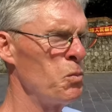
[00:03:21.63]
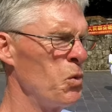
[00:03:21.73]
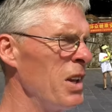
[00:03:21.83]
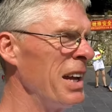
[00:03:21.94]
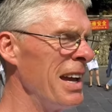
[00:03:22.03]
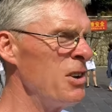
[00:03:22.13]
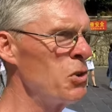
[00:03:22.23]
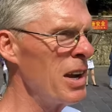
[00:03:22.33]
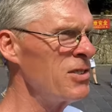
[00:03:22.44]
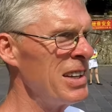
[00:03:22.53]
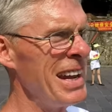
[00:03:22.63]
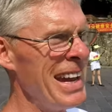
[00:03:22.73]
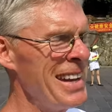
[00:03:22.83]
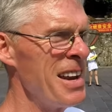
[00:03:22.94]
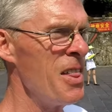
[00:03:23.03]
really interested
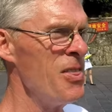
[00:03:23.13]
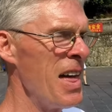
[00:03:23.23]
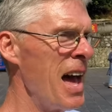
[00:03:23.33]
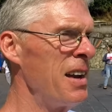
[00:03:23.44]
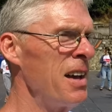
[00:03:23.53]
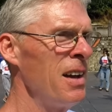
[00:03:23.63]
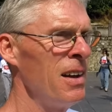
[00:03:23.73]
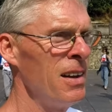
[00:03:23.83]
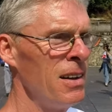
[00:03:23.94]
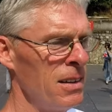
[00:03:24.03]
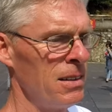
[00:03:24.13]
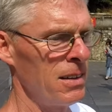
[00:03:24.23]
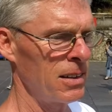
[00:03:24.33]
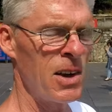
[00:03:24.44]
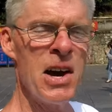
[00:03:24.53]
in that
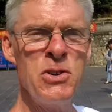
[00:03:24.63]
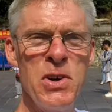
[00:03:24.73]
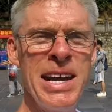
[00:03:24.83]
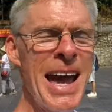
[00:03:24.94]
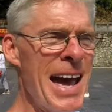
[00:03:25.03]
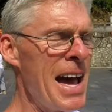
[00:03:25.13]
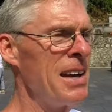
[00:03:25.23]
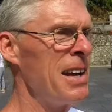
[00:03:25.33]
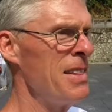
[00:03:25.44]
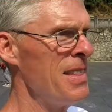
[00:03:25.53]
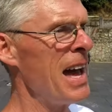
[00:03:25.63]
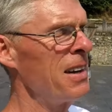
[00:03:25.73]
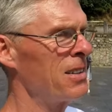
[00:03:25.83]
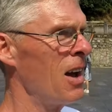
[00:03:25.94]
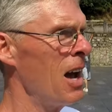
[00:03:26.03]
country at
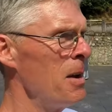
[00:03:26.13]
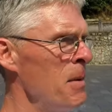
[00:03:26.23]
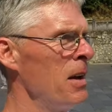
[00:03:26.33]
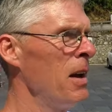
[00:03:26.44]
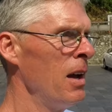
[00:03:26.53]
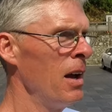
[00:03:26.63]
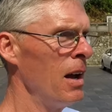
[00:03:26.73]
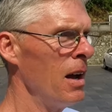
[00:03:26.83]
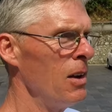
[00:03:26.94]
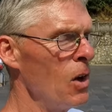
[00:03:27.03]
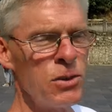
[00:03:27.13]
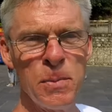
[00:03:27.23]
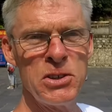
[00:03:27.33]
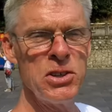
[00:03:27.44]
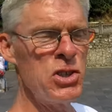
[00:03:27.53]
that time, not so
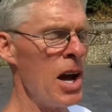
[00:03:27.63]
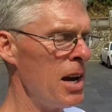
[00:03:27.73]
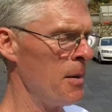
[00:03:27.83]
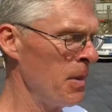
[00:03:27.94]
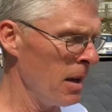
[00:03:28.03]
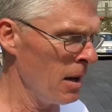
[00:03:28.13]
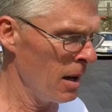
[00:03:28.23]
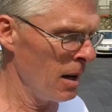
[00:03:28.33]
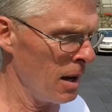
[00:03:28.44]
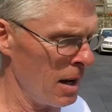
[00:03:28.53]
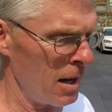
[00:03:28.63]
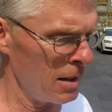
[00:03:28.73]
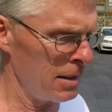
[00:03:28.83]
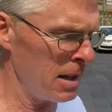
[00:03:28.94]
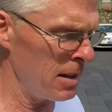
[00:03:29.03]
much in China.
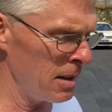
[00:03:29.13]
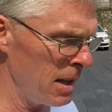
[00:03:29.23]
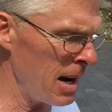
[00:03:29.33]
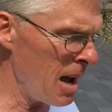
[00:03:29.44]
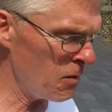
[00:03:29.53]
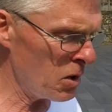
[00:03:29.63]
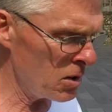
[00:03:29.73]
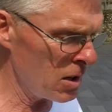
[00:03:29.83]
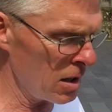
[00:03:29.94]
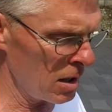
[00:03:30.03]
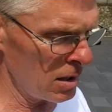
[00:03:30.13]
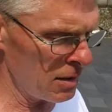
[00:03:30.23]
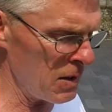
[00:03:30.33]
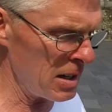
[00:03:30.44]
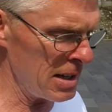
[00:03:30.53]
Then after the
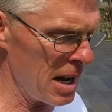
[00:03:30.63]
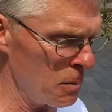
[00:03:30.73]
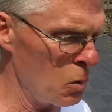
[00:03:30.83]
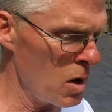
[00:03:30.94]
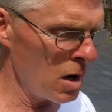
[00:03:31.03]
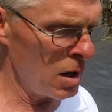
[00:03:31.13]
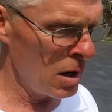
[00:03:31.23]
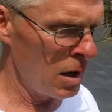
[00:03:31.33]
Vietnam War,